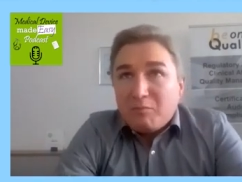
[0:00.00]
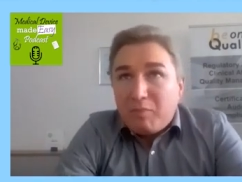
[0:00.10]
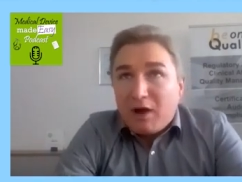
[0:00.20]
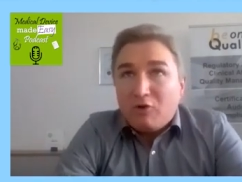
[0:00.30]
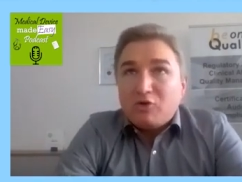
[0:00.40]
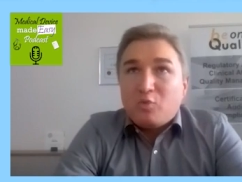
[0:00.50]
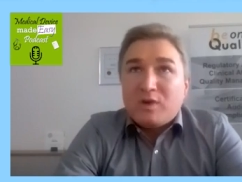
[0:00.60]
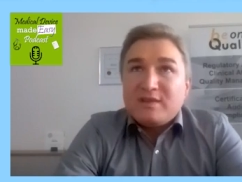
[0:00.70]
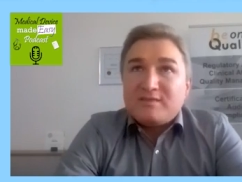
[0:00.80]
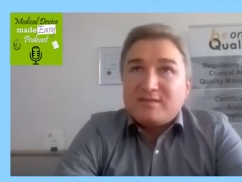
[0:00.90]
bound
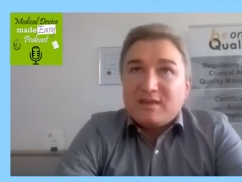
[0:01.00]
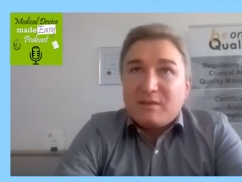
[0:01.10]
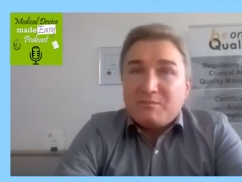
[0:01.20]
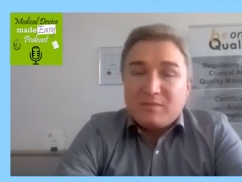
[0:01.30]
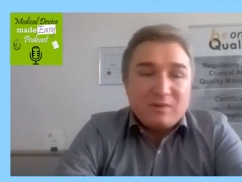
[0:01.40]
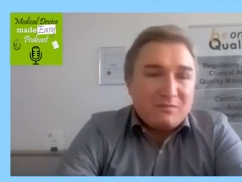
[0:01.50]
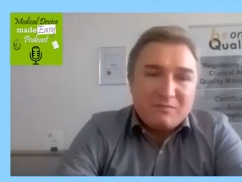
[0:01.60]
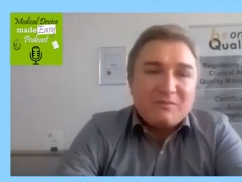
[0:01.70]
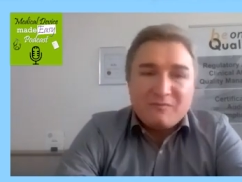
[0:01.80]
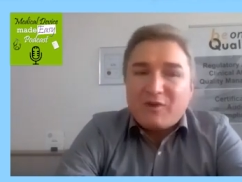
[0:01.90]
with, um,
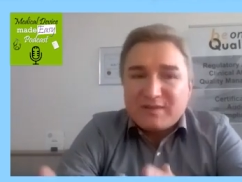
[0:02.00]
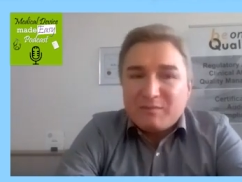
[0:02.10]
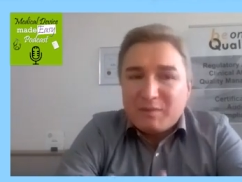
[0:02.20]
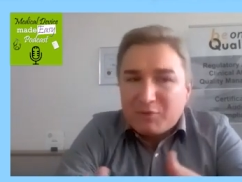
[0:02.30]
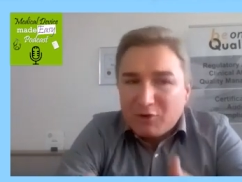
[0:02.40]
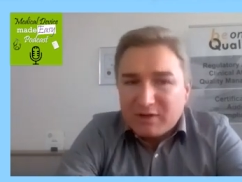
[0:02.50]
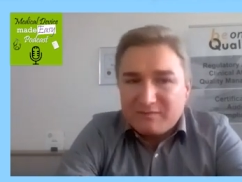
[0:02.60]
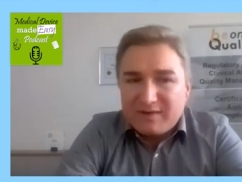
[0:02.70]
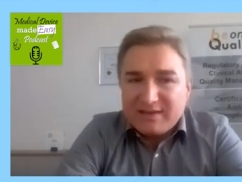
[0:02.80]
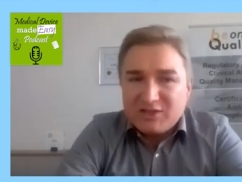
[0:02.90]
for example, product
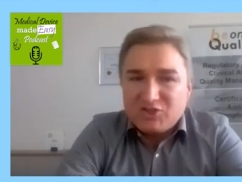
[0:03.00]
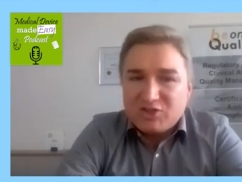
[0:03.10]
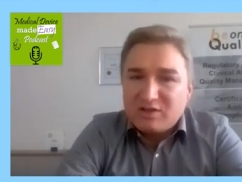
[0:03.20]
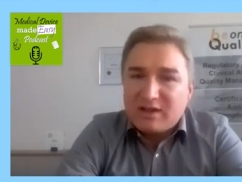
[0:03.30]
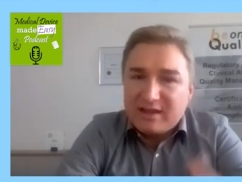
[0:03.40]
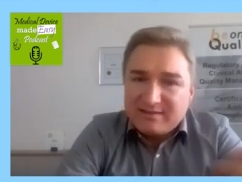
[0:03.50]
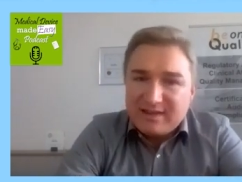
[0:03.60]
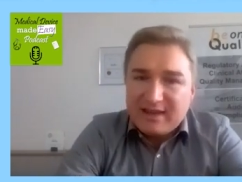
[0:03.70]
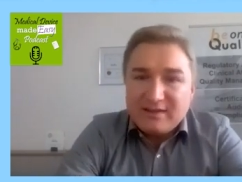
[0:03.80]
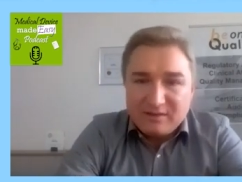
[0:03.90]
validation at
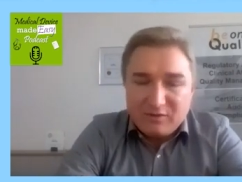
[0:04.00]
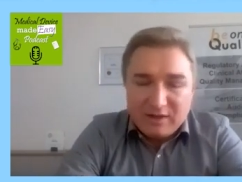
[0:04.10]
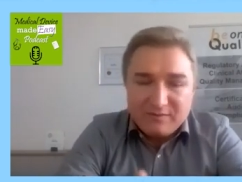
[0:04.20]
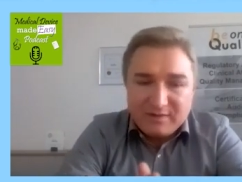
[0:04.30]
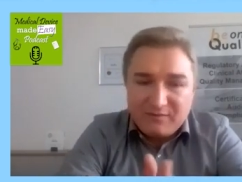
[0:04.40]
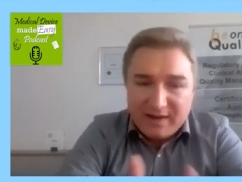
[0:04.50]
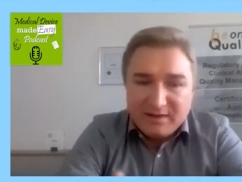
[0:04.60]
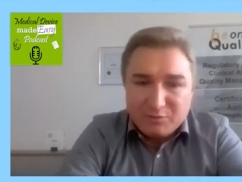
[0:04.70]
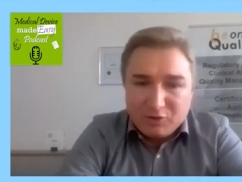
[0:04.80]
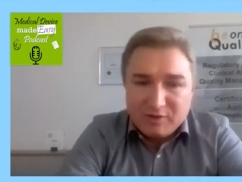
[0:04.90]
the end, if you have the
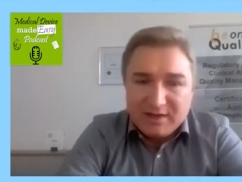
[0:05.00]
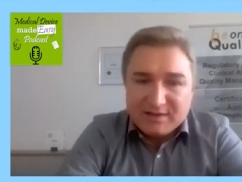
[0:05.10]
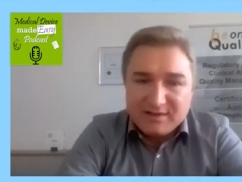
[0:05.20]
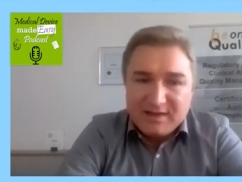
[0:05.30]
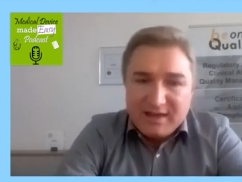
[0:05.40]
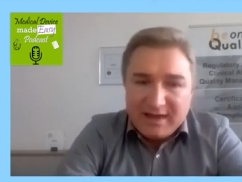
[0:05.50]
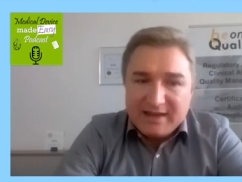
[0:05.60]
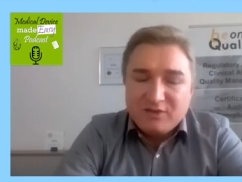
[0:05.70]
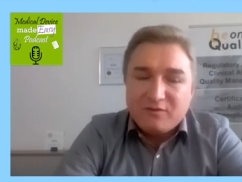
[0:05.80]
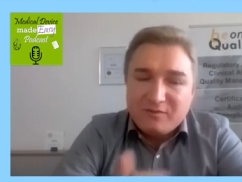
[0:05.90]
final product
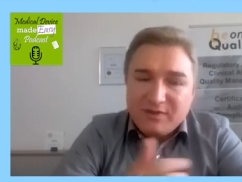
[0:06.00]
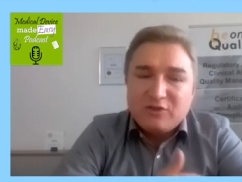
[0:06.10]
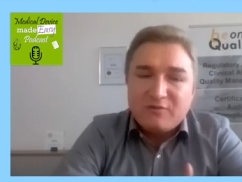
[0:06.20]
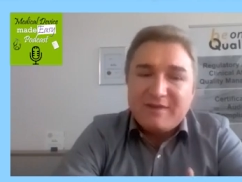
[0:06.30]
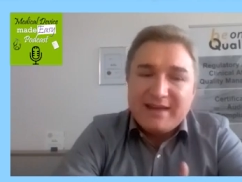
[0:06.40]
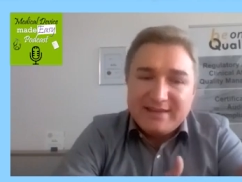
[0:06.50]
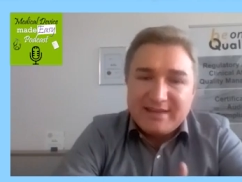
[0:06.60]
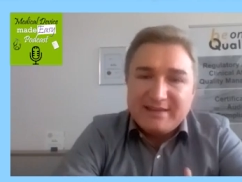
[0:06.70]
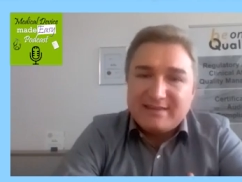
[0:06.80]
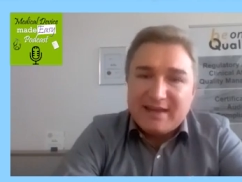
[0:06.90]
and you need to
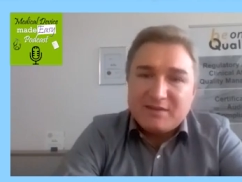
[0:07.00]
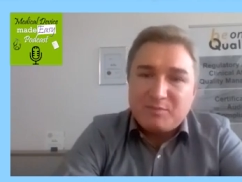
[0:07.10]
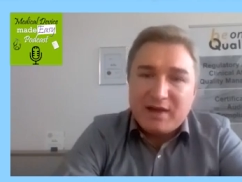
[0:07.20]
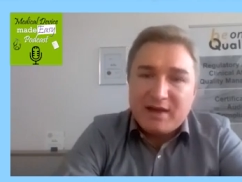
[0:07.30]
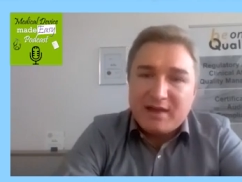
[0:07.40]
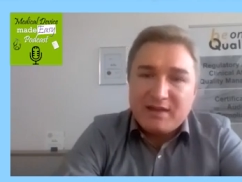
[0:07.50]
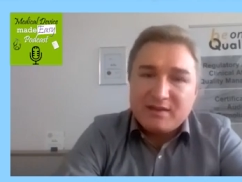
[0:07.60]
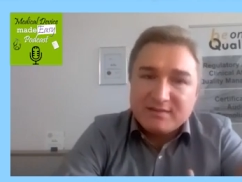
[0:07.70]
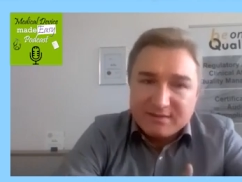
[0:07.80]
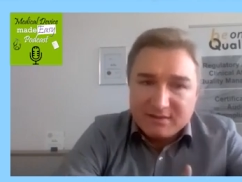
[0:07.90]
validate that by
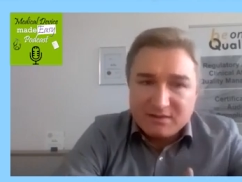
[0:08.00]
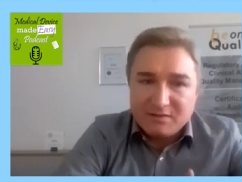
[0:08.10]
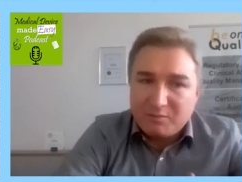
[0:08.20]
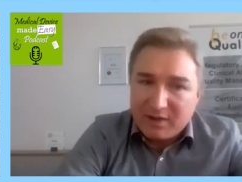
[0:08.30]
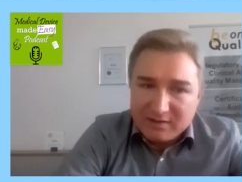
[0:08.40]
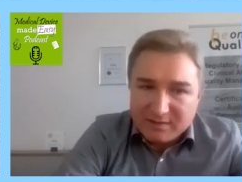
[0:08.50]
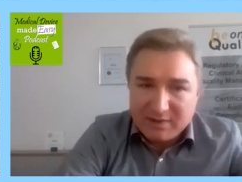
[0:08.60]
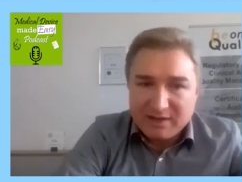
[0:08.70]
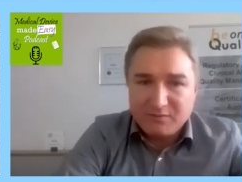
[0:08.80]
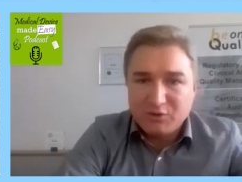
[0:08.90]
the by some
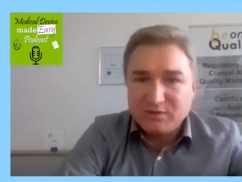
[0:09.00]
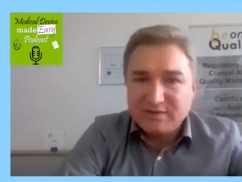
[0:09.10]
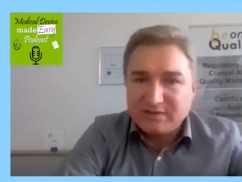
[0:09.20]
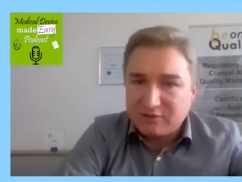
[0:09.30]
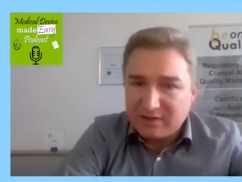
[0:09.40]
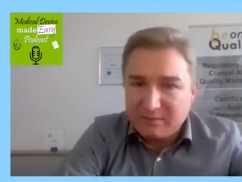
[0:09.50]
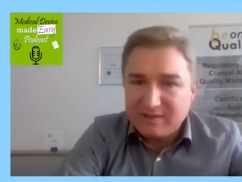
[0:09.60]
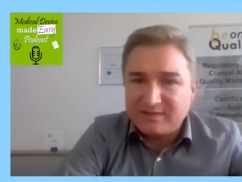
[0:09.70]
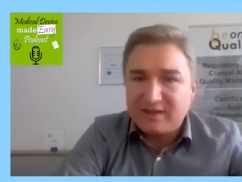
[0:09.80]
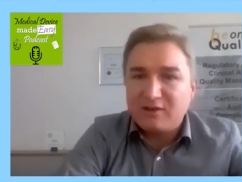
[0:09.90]
kind of users or
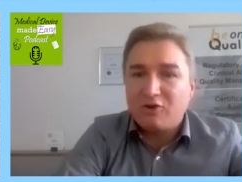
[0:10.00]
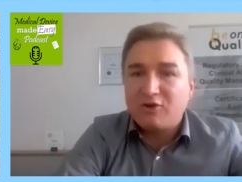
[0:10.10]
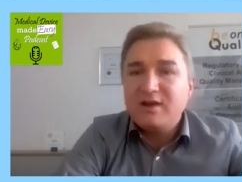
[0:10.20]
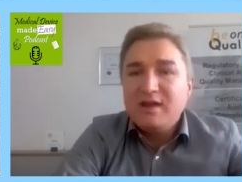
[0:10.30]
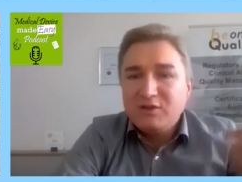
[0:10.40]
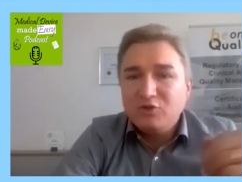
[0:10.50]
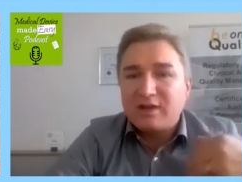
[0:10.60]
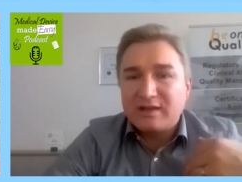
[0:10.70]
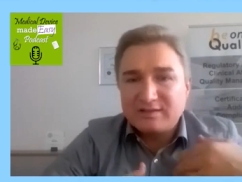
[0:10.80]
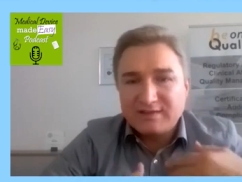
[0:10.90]
anything, or you
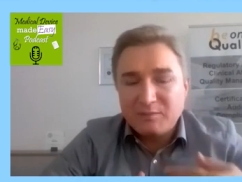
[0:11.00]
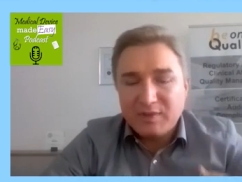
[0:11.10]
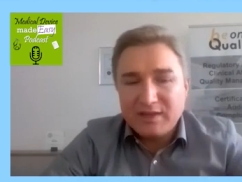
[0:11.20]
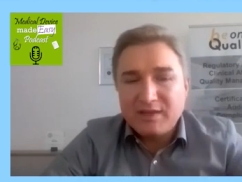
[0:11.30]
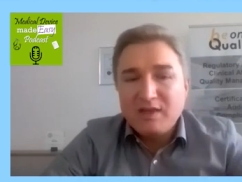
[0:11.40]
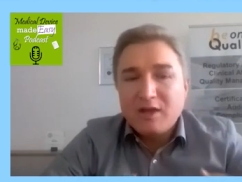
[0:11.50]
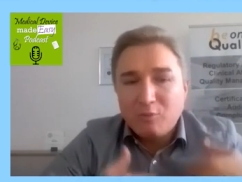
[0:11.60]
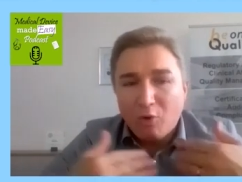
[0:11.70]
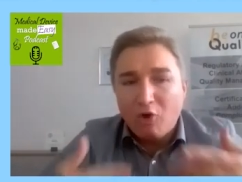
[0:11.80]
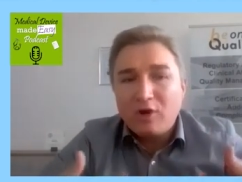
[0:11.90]
can simply
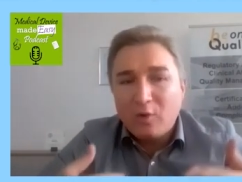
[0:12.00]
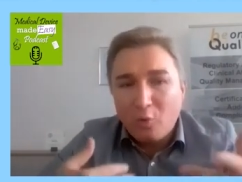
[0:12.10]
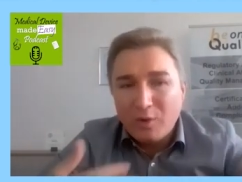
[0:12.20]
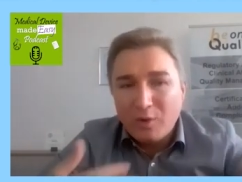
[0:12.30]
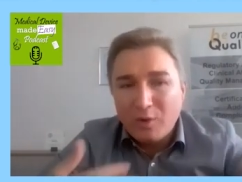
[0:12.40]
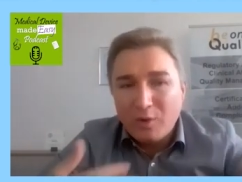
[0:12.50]
work with